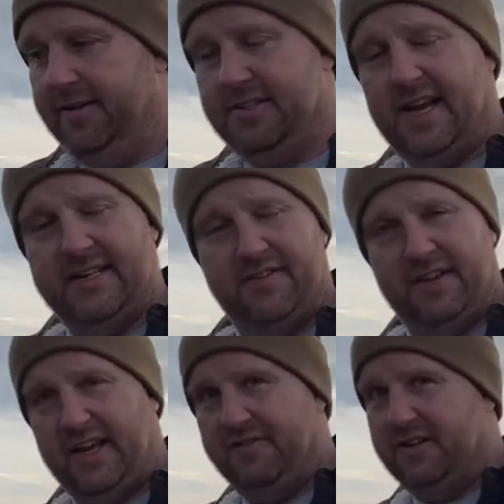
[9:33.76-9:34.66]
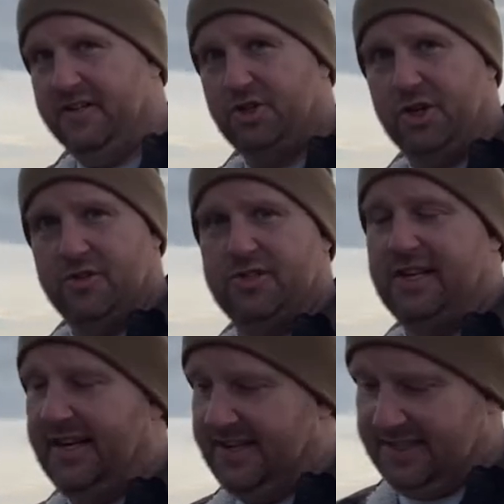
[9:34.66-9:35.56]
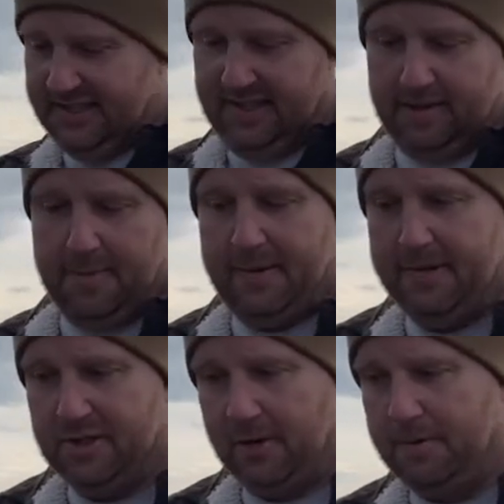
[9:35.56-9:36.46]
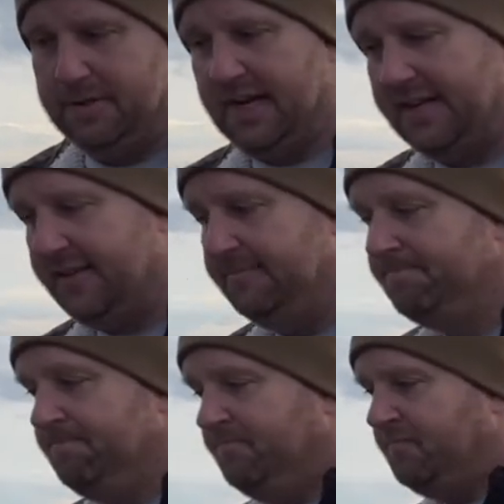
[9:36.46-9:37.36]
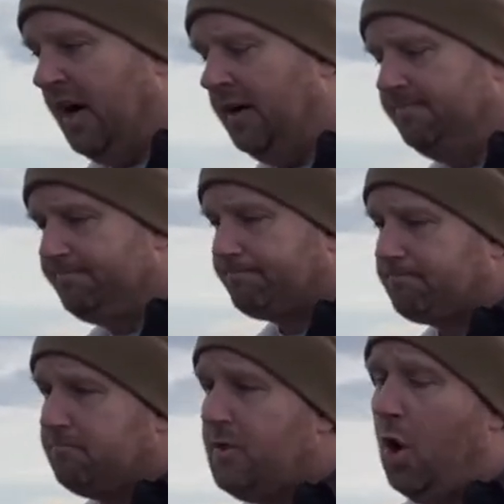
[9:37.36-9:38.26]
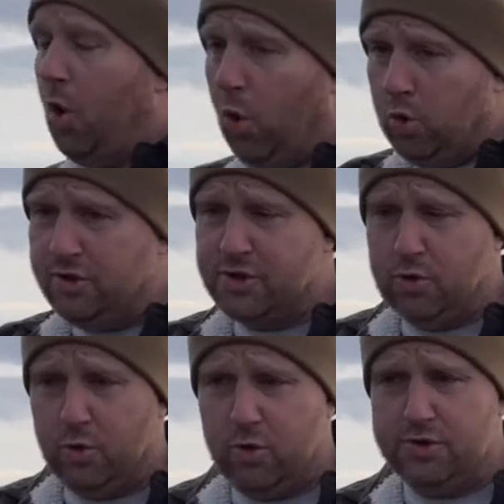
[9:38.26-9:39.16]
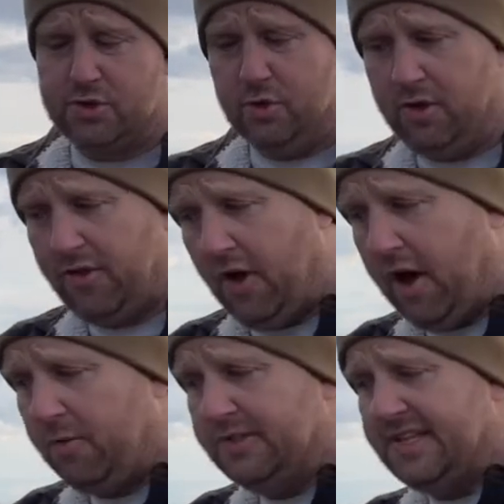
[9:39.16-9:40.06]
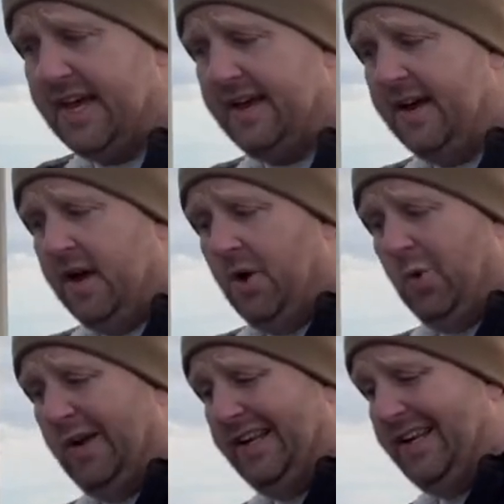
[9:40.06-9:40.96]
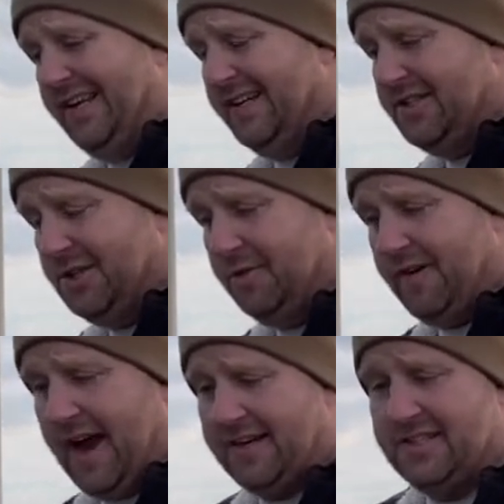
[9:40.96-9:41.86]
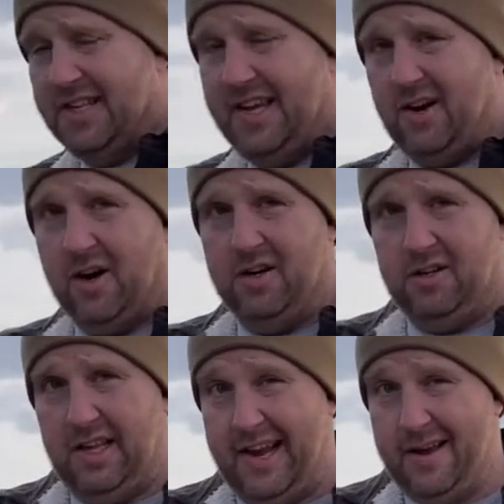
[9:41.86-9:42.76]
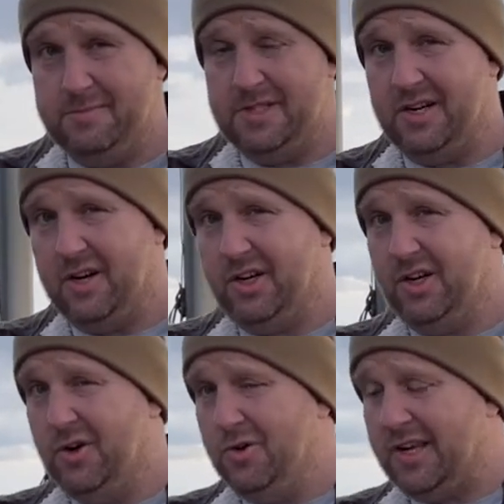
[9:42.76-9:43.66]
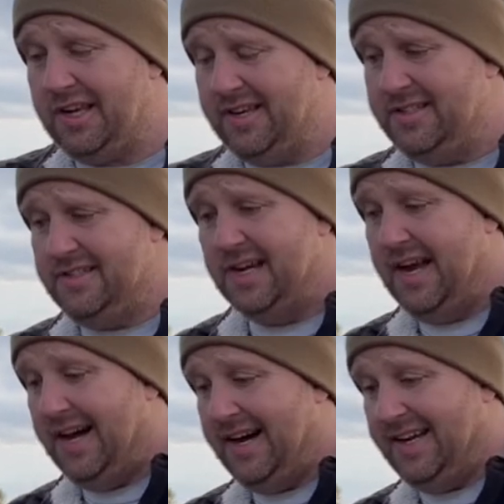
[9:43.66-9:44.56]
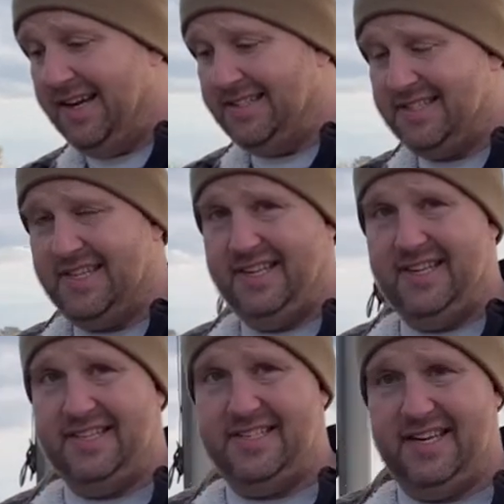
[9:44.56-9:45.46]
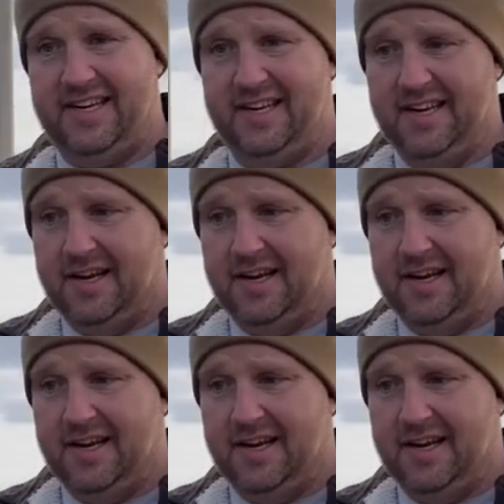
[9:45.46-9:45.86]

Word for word: Scientific evidence shows that yes, indeed, the babies are protected. old school of thought was that we needed to vaccinate our lambs and our goat kids against CDT